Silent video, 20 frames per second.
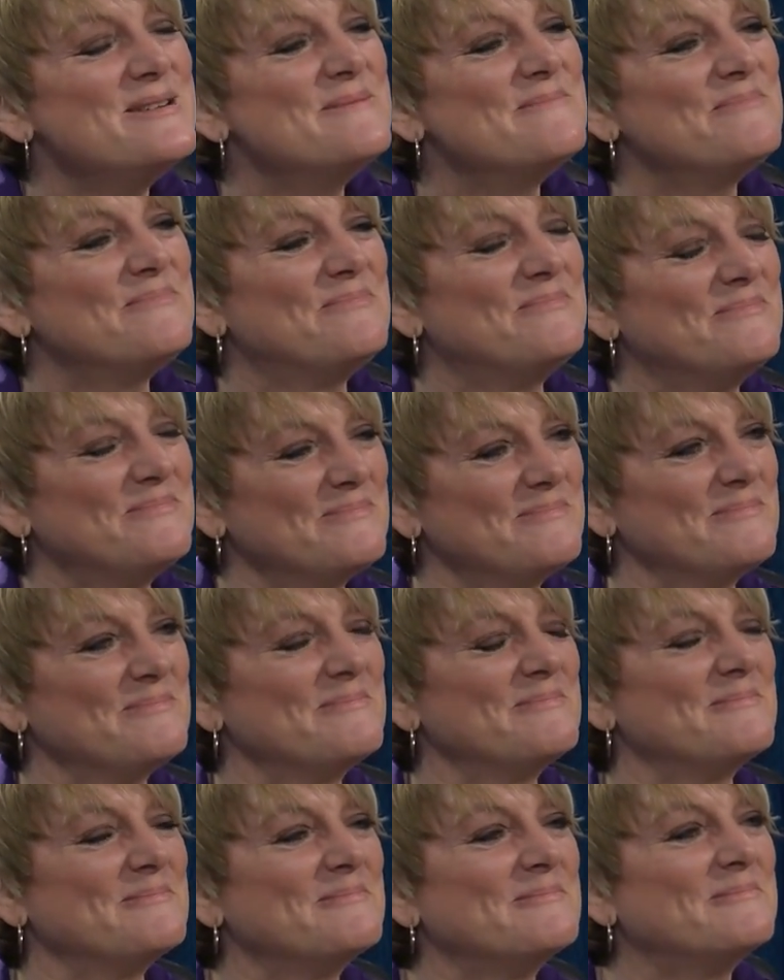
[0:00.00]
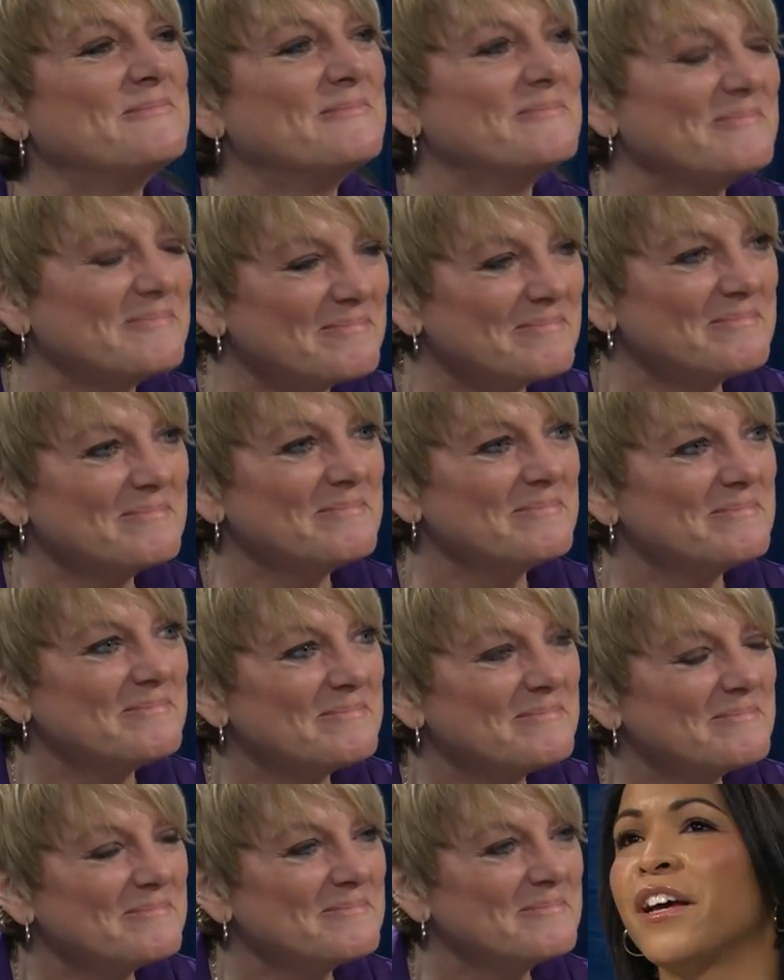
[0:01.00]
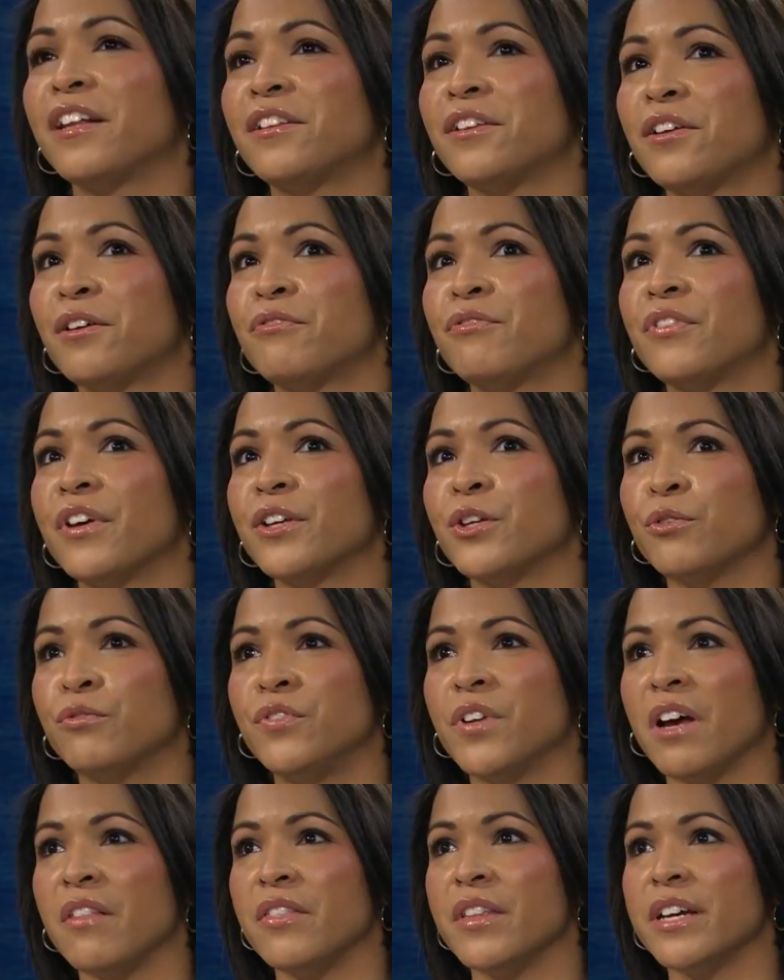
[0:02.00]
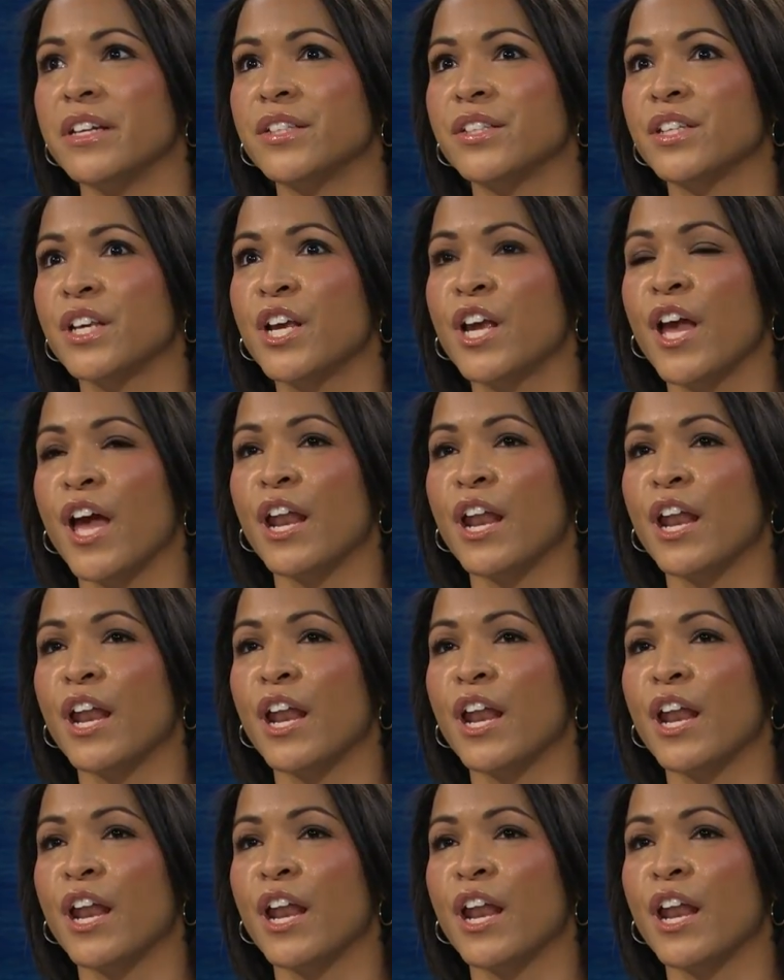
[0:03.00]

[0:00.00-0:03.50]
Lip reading: You know, it's interesting, and I love that you've done this,